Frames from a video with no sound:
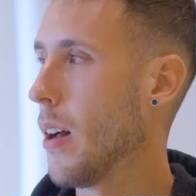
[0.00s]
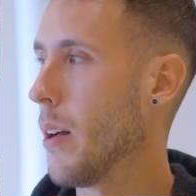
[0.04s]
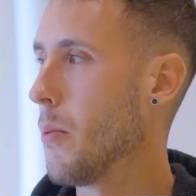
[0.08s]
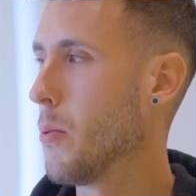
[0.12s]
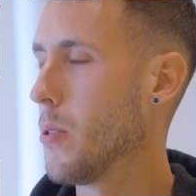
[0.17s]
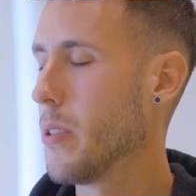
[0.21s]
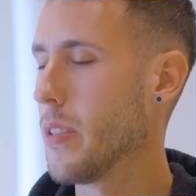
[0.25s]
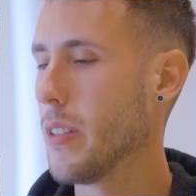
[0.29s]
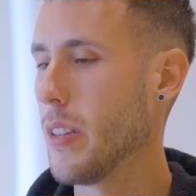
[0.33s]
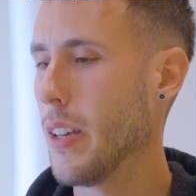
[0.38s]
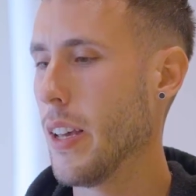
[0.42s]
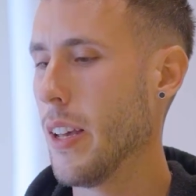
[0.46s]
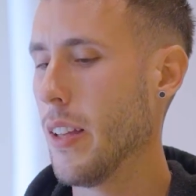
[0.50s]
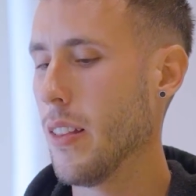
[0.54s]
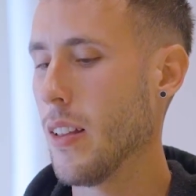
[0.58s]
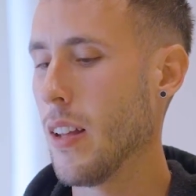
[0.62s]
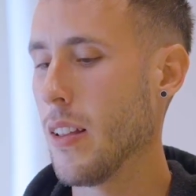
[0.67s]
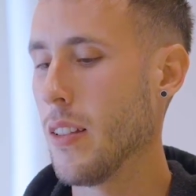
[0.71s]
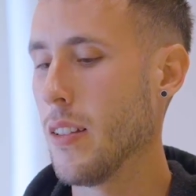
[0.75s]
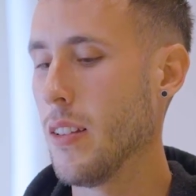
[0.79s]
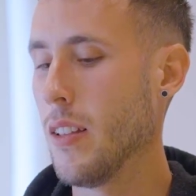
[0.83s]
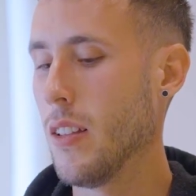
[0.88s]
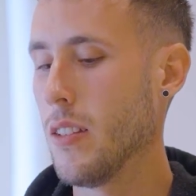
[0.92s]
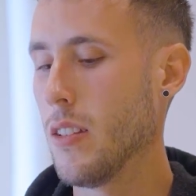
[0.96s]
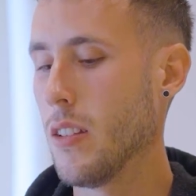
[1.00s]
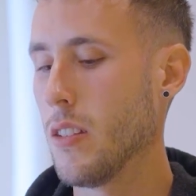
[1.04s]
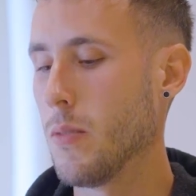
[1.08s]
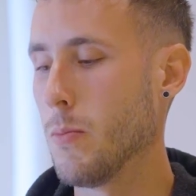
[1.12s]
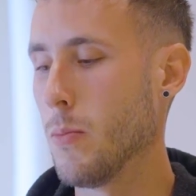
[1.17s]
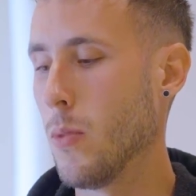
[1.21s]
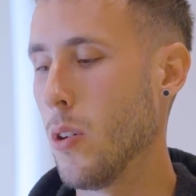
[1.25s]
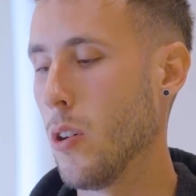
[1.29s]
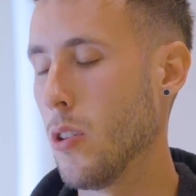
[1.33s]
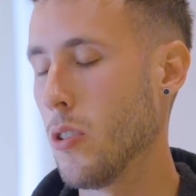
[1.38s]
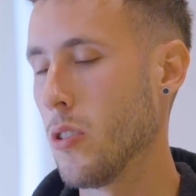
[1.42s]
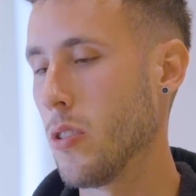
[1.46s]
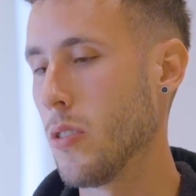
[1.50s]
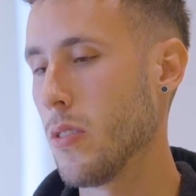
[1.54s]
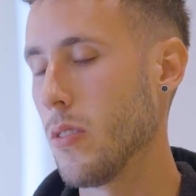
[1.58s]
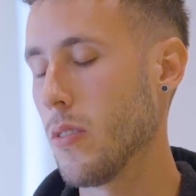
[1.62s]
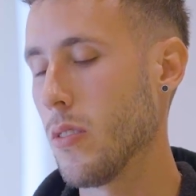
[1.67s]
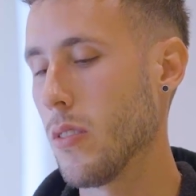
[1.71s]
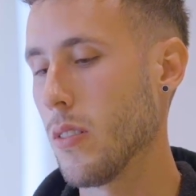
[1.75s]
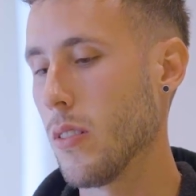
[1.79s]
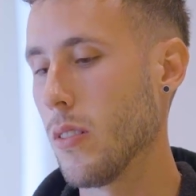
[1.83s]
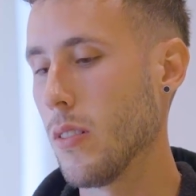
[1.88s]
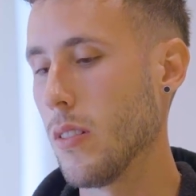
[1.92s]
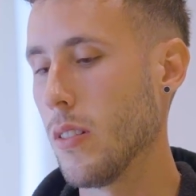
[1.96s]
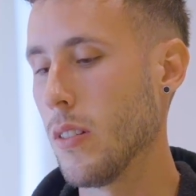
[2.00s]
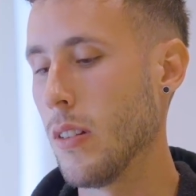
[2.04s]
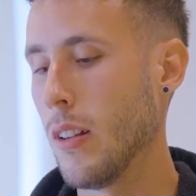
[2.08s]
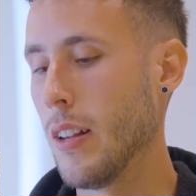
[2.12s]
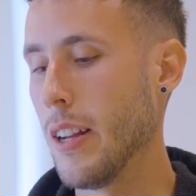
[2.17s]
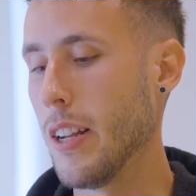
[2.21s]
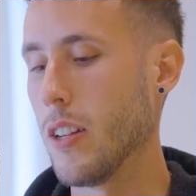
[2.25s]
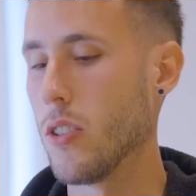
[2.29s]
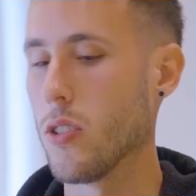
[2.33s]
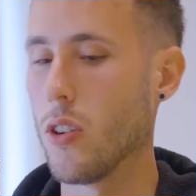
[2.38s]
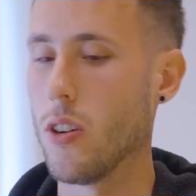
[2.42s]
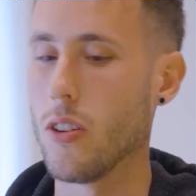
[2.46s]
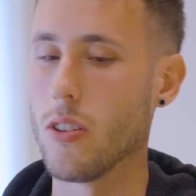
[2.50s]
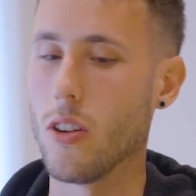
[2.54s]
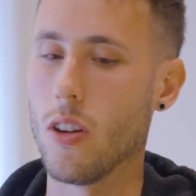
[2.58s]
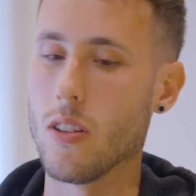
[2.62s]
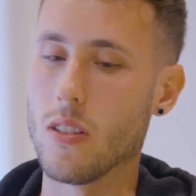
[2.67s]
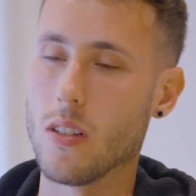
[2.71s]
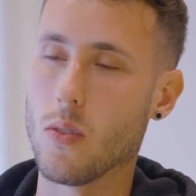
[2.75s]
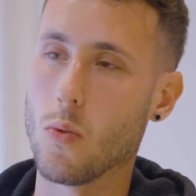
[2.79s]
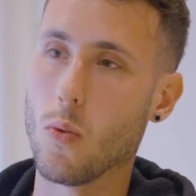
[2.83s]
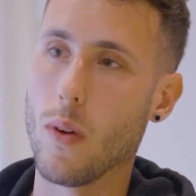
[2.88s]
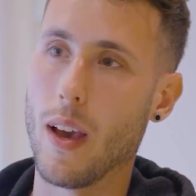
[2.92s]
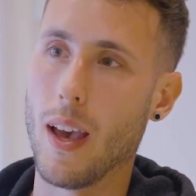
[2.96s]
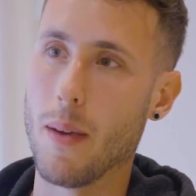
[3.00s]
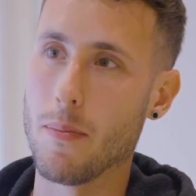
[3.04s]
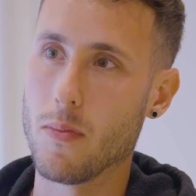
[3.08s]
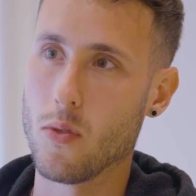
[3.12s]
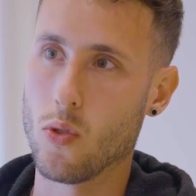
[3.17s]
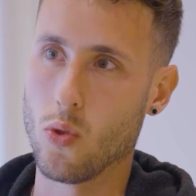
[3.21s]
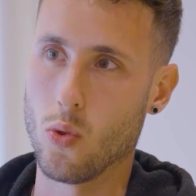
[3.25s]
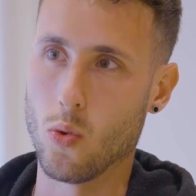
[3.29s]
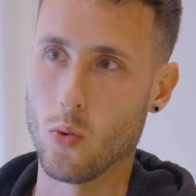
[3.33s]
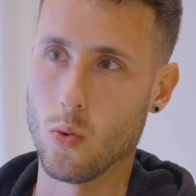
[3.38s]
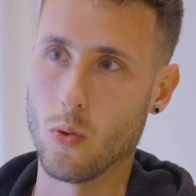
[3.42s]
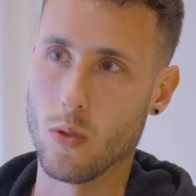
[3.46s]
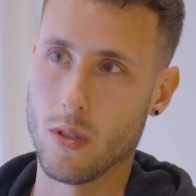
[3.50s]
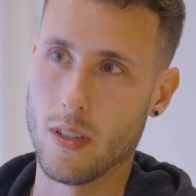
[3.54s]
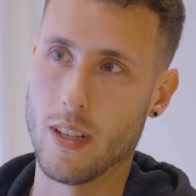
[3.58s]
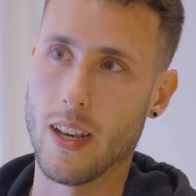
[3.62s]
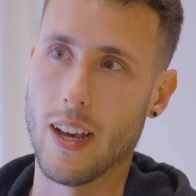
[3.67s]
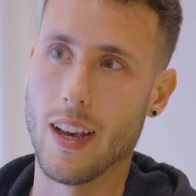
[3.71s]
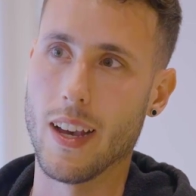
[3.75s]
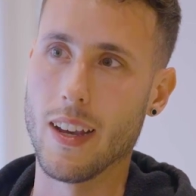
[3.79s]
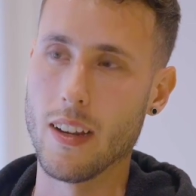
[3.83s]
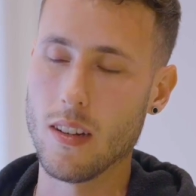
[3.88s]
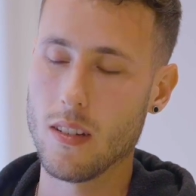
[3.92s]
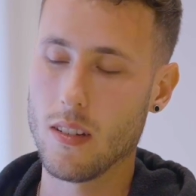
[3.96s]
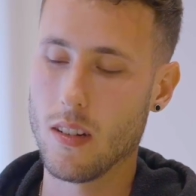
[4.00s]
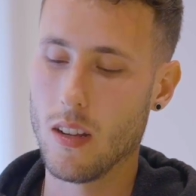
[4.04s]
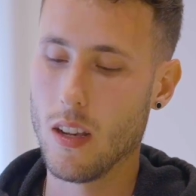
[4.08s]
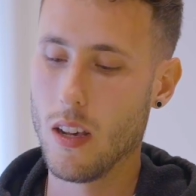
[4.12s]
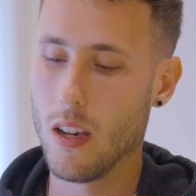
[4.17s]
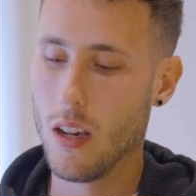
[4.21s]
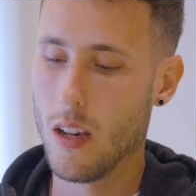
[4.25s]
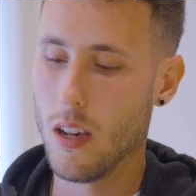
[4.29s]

I will say that this is mostly done on the Web 2 side.